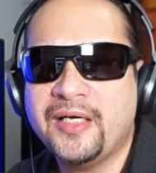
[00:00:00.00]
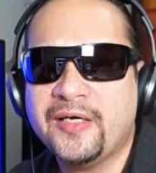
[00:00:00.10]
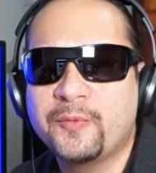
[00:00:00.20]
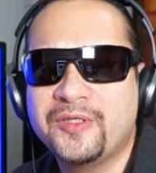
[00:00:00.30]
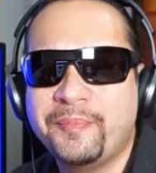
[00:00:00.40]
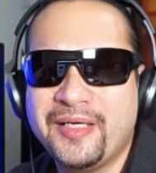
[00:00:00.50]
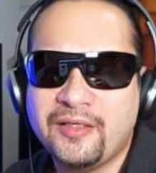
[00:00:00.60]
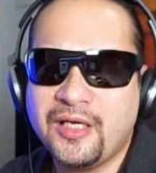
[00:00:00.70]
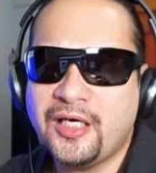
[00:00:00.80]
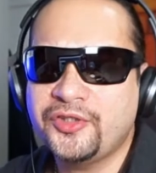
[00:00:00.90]
with
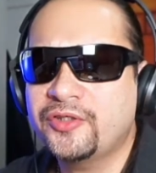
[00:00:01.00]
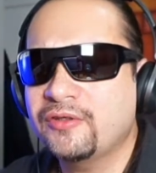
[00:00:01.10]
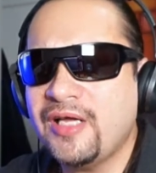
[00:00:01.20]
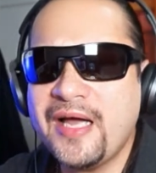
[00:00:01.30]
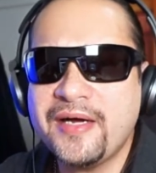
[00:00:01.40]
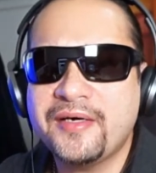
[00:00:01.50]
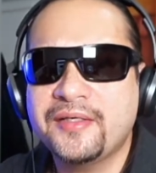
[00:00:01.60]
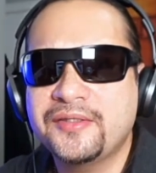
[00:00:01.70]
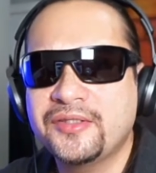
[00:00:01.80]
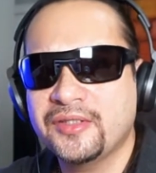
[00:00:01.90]
pathological
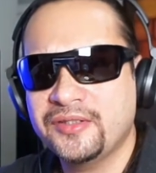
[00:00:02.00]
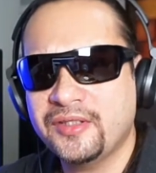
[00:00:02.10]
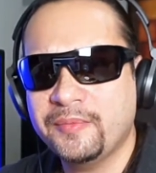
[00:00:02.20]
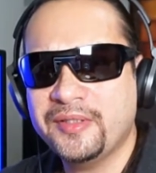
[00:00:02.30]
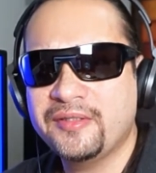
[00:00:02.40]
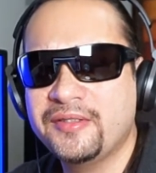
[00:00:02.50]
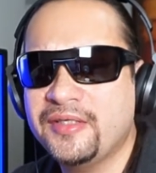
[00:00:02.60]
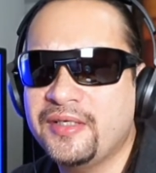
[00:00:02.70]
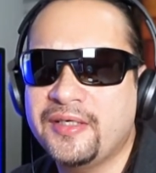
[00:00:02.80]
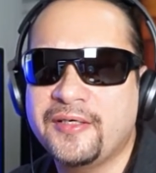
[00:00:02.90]
liars, it's a little bit,
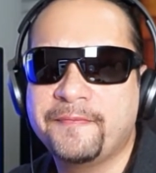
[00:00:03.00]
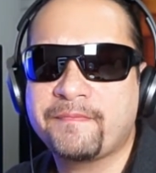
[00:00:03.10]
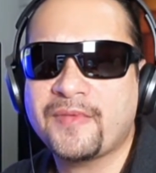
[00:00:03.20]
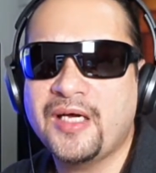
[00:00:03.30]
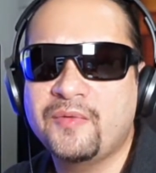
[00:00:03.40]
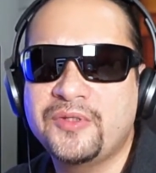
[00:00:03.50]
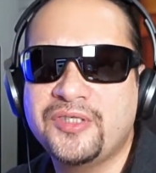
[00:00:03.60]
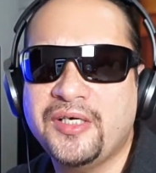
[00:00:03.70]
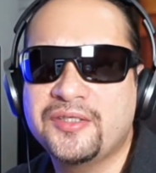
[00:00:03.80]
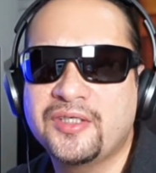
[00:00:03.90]
I would
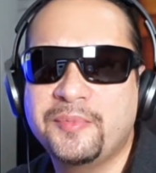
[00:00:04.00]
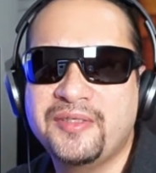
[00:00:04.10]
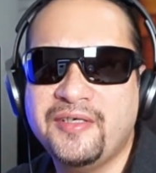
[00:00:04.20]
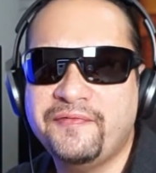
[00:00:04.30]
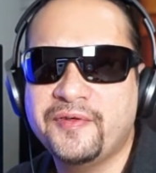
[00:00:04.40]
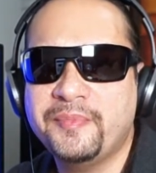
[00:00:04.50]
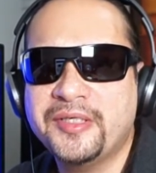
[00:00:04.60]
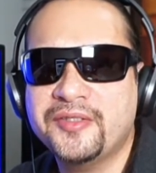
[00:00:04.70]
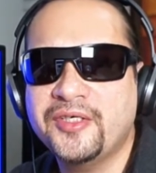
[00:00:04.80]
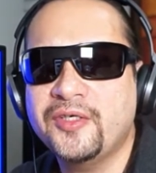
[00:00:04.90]
say it's a little bit different,
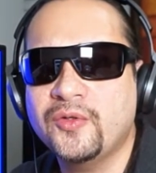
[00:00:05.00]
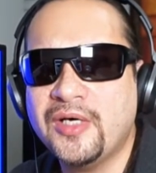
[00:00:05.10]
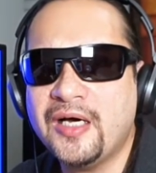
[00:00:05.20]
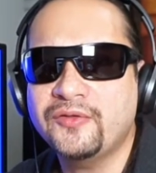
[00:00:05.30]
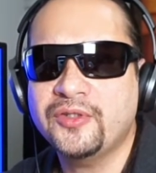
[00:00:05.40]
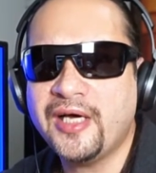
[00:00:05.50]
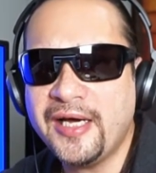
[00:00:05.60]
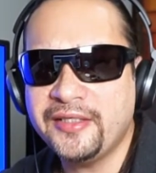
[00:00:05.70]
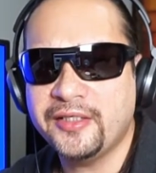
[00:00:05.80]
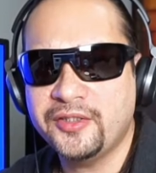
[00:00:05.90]
because they know how to
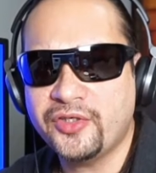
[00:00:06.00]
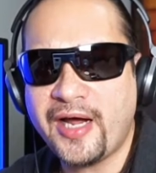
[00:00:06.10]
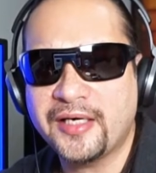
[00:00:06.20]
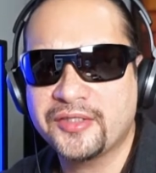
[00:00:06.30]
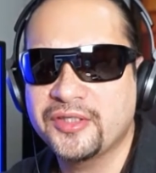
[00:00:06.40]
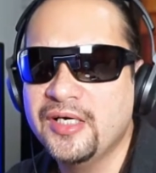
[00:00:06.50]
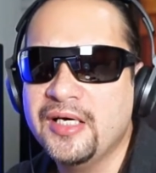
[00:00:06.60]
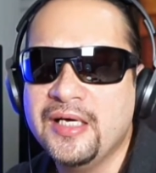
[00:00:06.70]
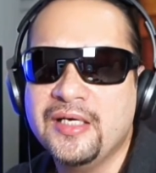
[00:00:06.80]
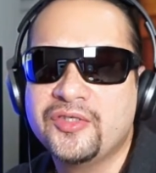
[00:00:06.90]
hide their tracks.
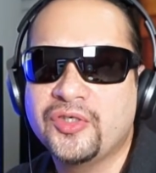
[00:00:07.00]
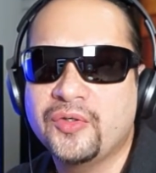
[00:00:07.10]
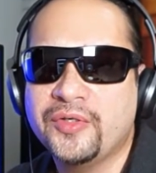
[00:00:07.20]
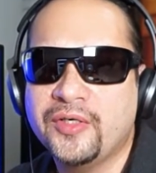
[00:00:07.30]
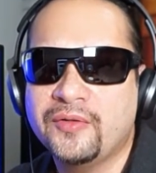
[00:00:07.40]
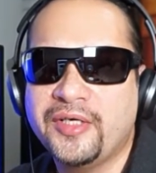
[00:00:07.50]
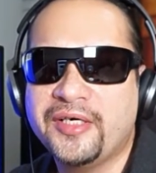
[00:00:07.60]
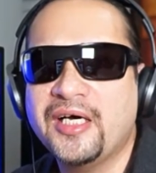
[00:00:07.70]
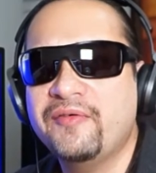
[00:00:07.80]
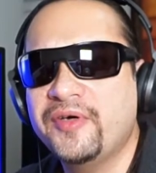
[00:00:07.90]
So, they
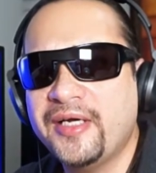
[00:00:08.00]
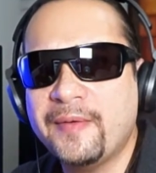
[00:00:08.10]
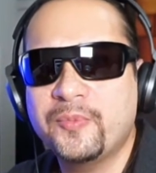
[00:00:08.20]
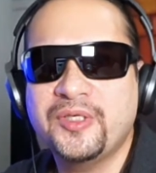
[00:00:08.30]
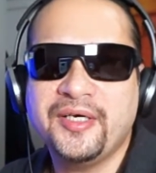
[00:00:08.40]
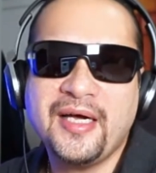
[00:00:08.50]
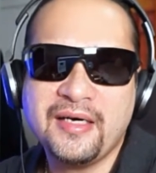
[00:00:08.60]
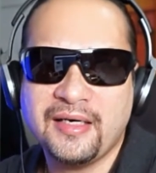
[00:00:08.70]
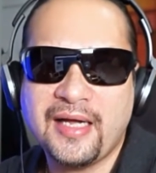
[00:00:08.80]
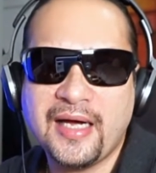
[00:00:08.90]
cover it up with another
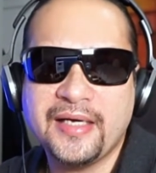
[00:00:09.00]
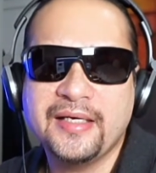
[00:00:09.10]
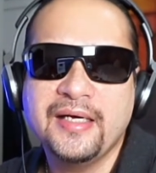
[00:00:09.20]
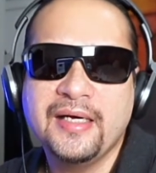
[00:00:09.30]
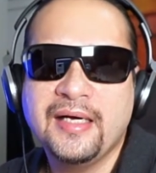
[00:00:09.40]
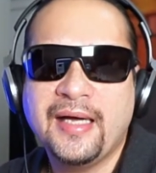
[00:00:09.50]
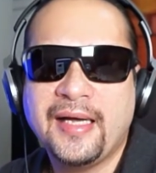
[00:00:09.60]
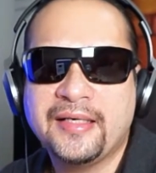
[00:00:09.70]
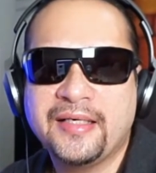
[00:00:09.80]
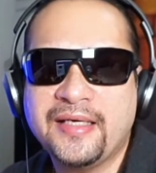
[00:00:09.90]
lie.
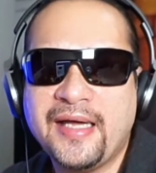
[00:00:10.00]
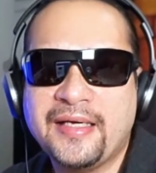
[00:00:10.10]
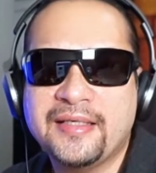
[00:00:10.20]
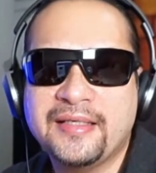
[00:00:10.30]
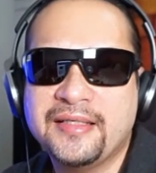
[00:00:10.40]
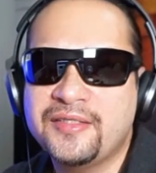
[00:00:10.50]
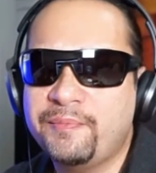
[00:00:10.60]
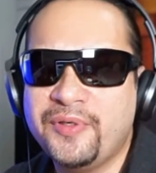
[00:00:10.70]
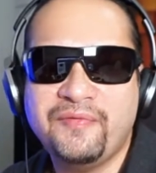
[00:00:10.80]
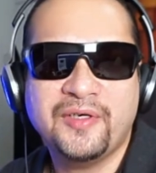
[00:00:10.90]
And again, it's a
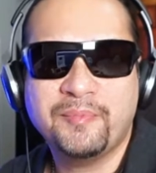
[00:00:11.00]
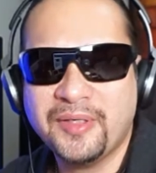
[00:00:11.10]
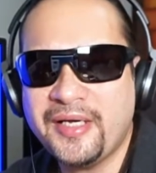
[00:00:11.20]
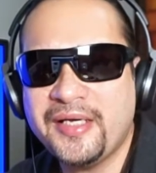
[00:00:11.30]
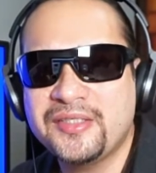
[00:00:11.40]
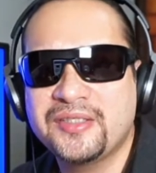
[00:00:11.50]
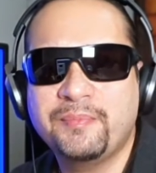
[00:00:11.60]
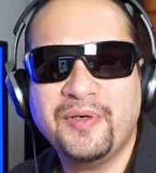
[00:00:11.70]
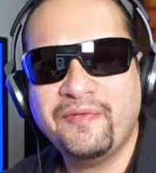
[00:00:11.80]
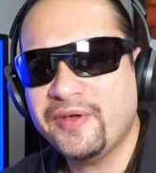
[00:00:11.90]
perfect place, a
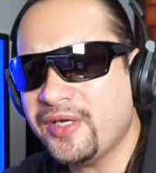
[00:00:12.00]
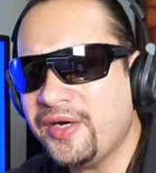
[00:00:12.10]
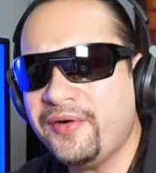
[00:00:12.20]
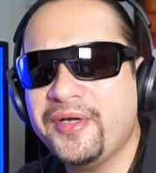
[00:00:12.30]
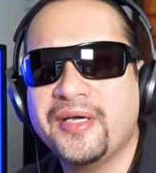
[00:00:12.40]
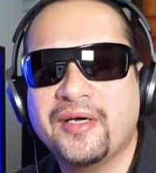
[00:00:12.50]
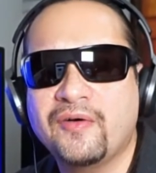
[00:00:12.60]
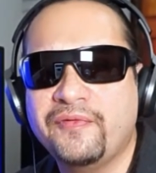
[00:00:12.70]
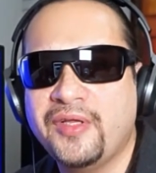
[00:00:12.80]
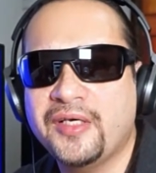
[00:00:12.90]
perfect area
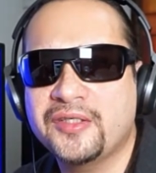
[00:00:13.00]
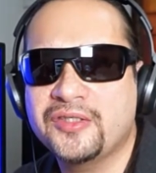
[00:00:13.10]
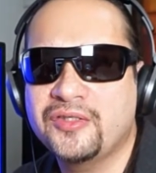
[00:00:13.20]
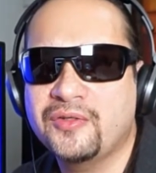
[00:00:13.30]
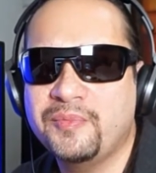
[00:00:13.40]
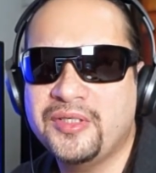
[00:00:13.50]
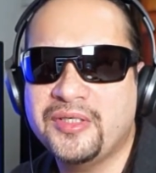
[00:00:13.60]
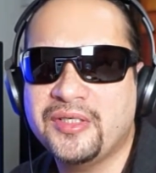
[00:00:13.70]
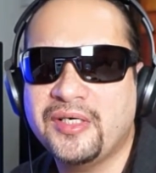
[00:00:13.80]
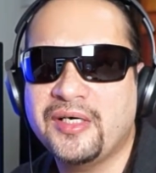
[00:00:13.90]
of things to be